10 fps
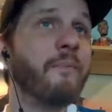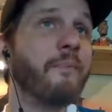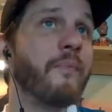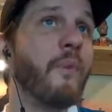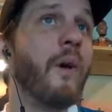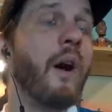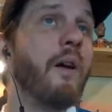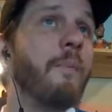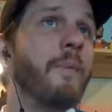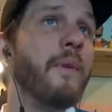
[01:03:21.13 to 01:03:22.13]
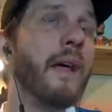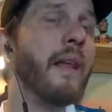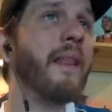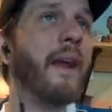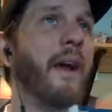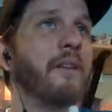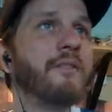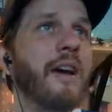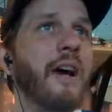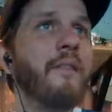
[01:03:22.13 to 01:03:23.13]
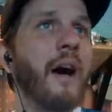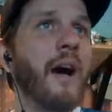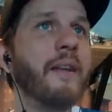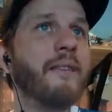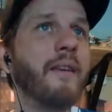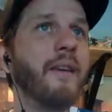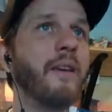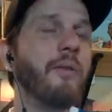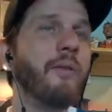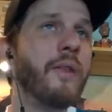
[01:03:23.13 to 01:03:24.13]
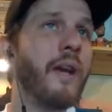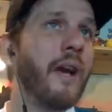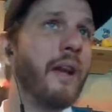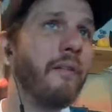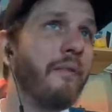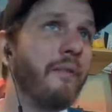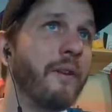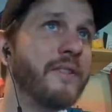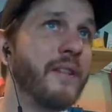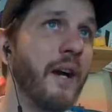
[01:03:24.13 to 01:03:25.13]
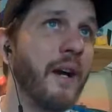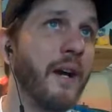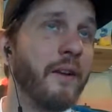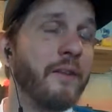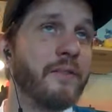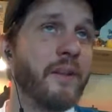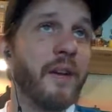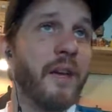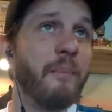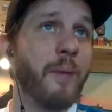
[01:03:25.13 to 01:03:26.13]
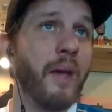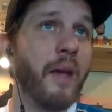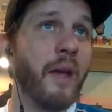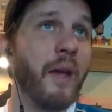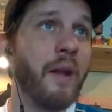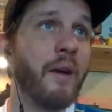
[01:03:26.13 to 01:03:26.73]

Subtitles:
well, but they also have IT who they got to re-sign, who's going to get paid.